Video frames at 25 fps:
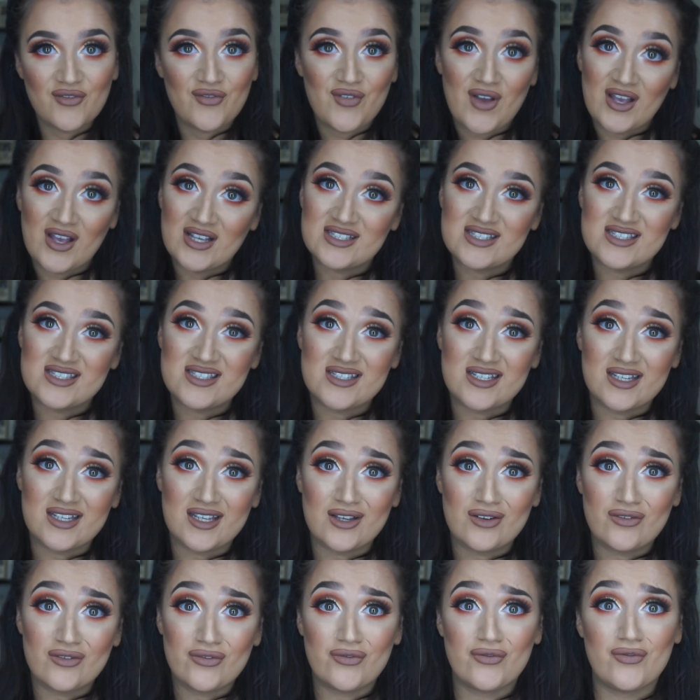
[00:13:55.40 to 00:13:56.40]

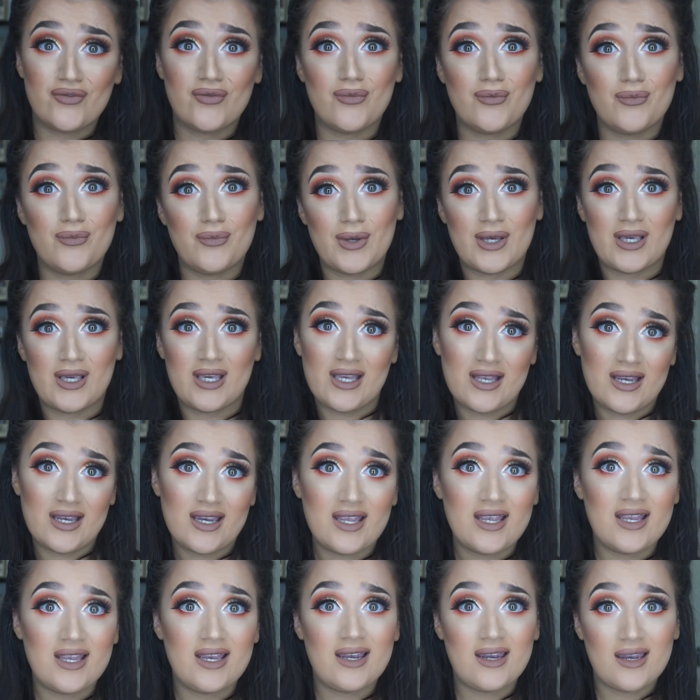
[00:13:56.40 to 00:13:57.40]
festive
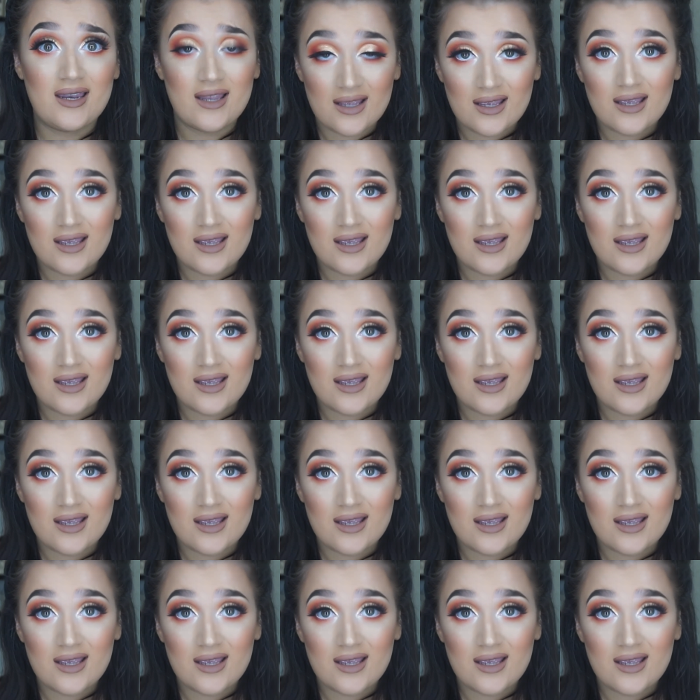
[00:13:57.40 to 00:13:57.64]
beginning